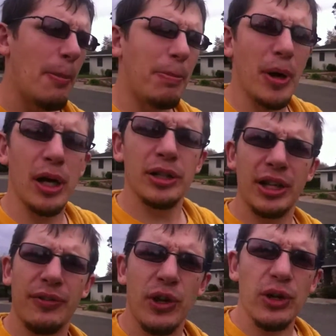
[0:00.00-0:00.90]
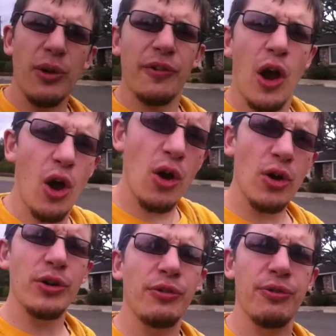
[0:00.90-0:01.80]
but they've got to have
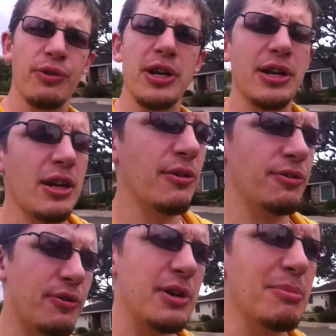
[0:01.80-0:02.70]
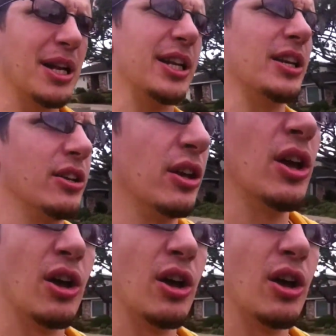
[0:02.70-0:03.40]
heard 3 million